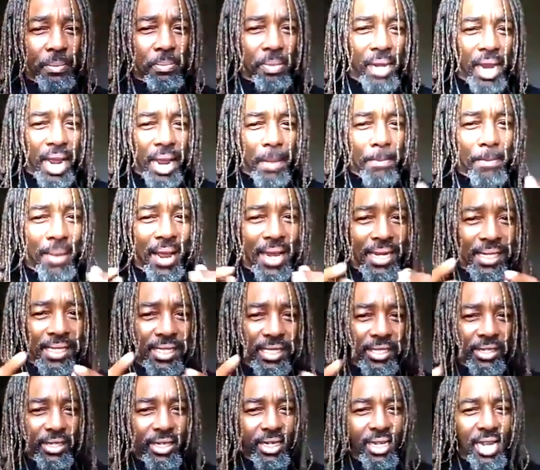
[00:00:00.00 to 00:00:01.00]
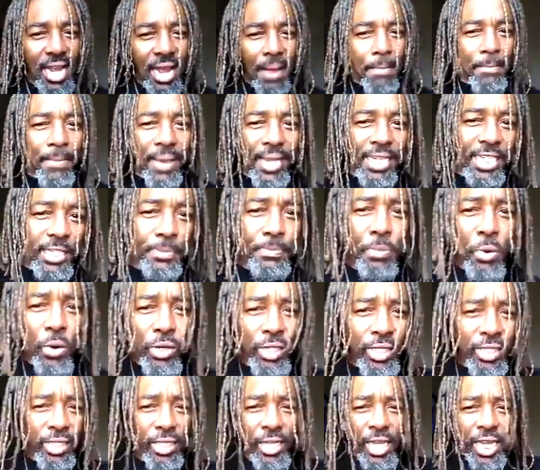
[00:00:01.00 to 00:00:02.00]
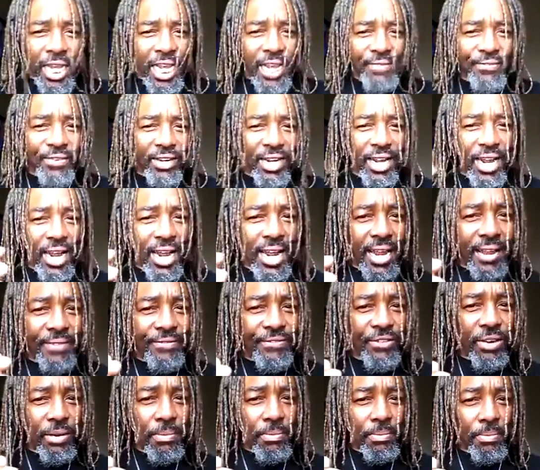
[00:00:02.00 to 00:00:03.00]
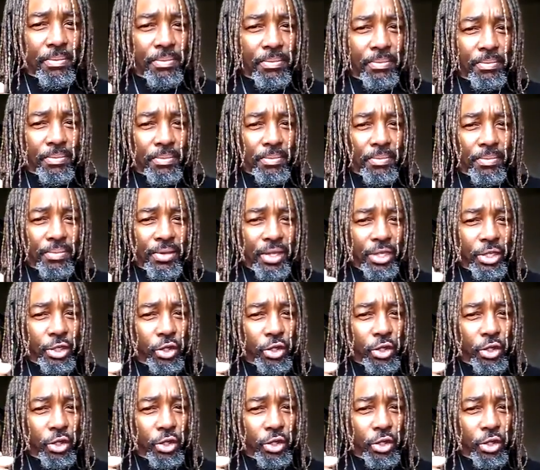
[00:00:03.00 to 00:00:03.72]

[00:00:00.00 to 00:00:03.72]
block boxing or combat sports, if a guy from the